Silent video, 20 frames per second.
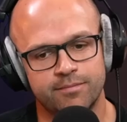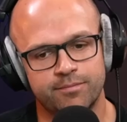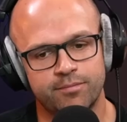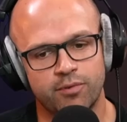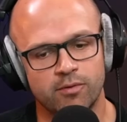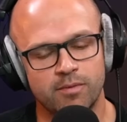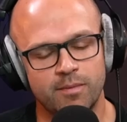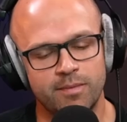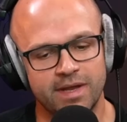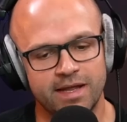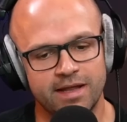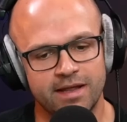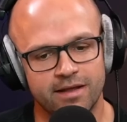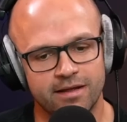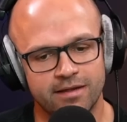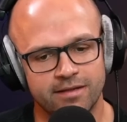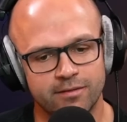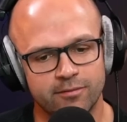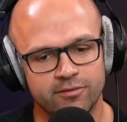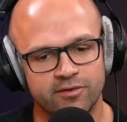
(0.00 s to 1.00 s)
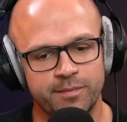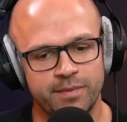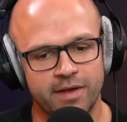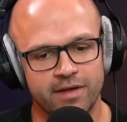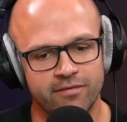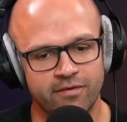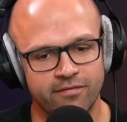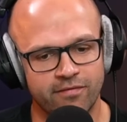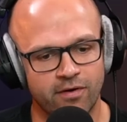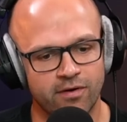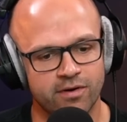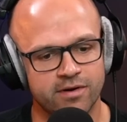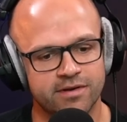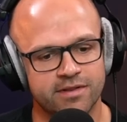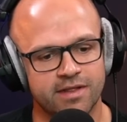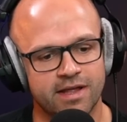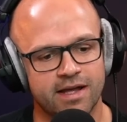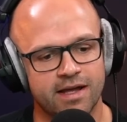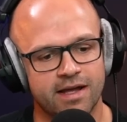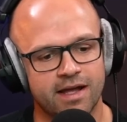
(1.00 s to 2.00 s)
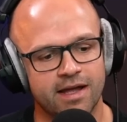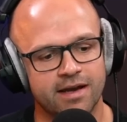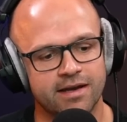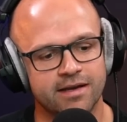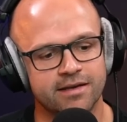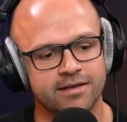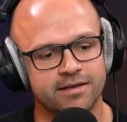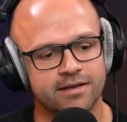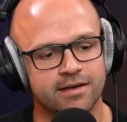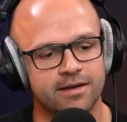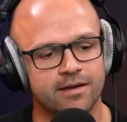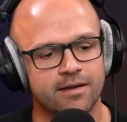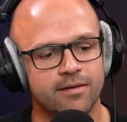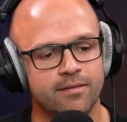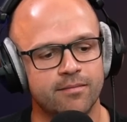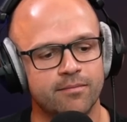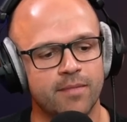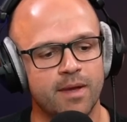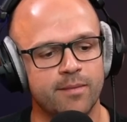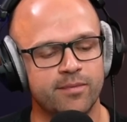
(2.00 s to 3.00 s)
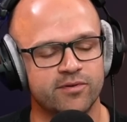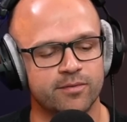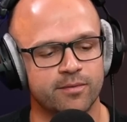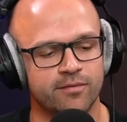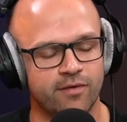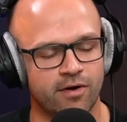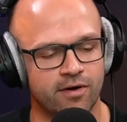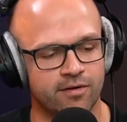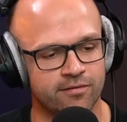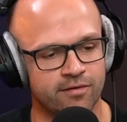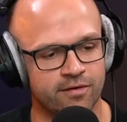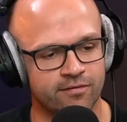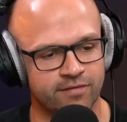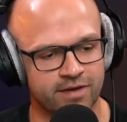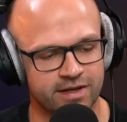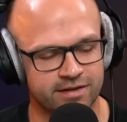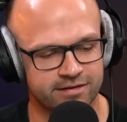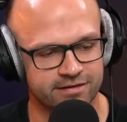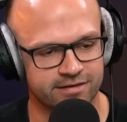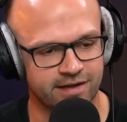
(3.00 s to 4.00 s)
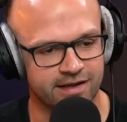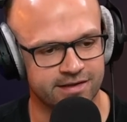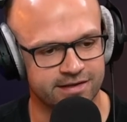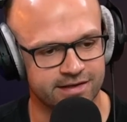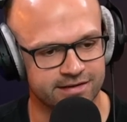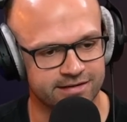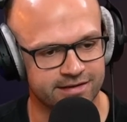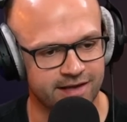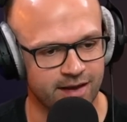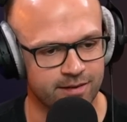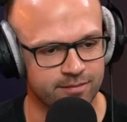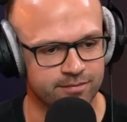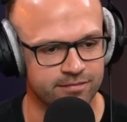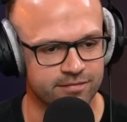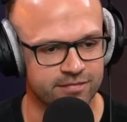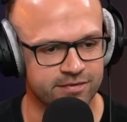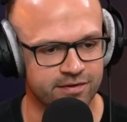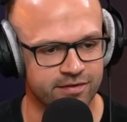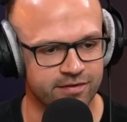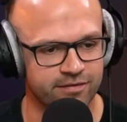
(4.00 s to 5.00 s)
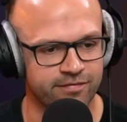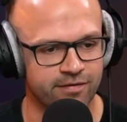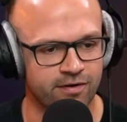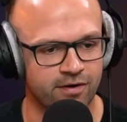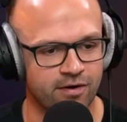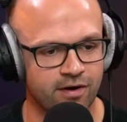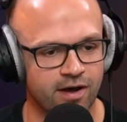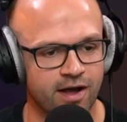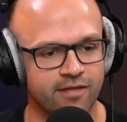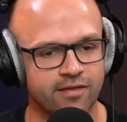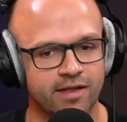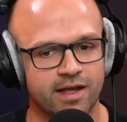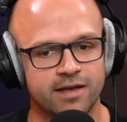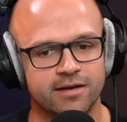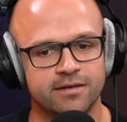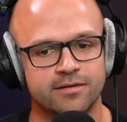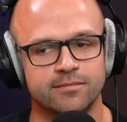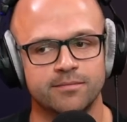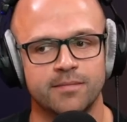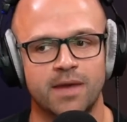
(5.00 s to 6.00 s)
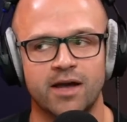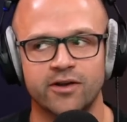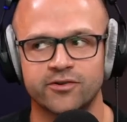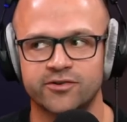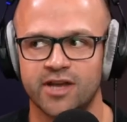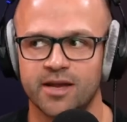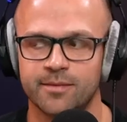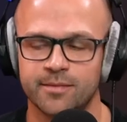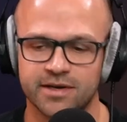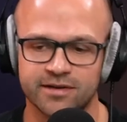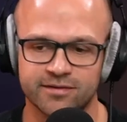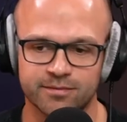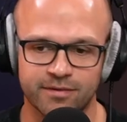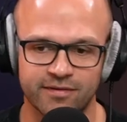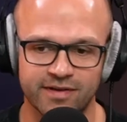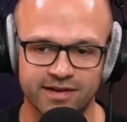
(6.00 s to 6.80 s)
probably there was a bit of a void there, and maybe some of Victor's ideas came to the fore, and then Marsh came in and some of